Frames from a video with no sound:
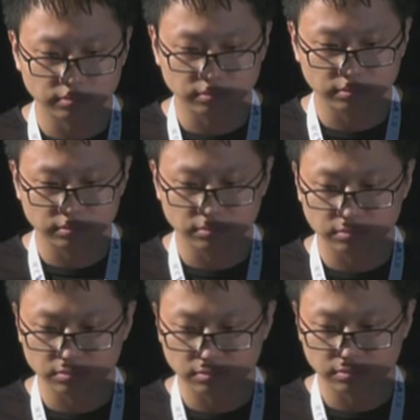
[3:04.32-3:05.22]

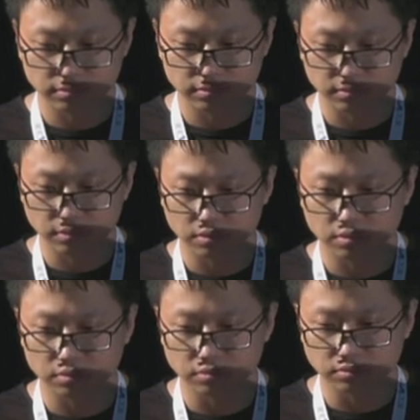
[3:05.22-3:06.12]

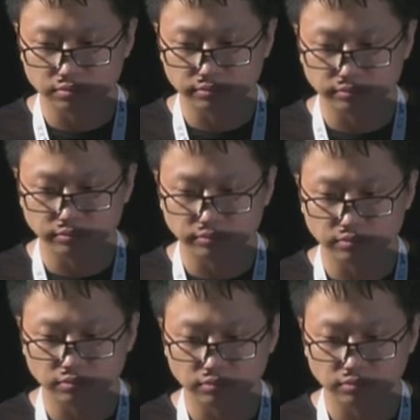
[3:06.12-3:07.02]

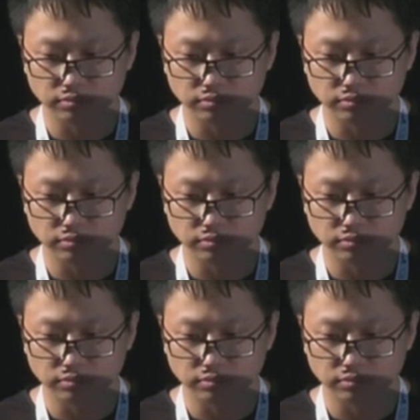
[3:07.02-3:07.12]
(no one is talking)